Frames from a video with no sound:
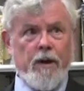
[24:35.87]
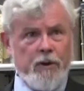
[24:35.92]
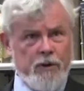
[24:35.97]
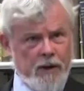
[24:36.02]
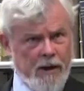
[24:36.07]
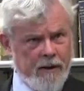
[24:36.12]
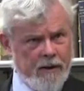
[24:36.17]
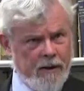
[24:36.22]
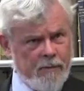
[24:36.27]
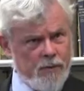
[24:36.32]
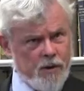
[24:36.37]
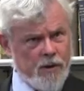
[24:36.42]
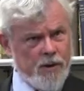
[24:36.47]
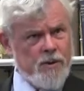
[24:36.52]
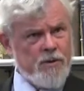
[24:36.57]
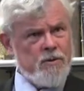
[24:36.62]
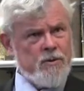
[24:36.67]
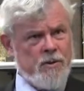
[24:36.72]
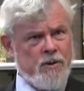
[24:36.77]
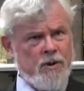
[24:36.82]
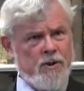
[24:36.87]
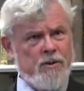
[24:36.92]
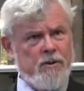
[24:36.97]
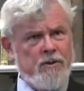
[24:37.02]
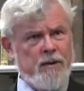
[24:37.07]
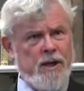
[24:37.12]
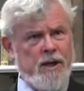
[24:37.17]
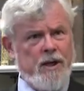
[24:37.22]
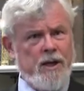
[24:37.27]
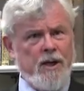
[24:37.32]
And selling them door to door,
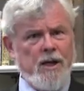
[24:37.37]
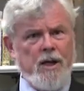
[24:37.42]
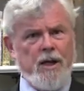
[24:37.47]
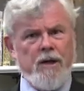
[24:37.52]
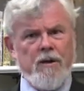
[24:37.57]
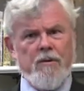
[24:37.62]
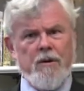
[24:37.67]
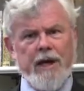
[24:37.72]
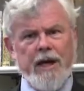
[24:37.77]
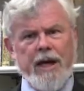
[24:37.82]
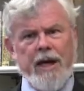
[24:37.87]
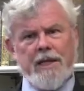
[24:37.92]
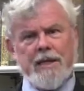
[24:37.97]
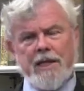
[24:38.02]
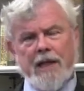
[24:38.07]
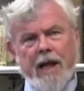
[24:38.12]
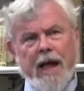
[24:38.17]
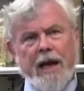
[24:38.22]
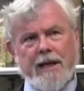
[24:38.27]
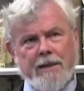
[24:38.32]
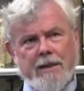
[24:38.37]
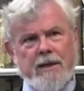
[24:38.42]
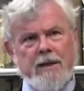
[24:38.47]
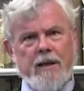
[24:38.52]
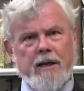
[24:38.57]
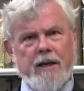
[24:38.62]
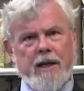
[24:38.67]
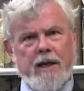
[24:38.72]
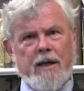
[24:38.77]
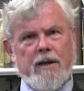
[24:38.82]
right. right? Well, he gets locked
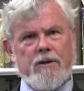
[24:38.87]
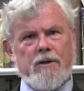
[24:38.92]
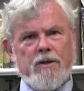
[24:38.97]
into that.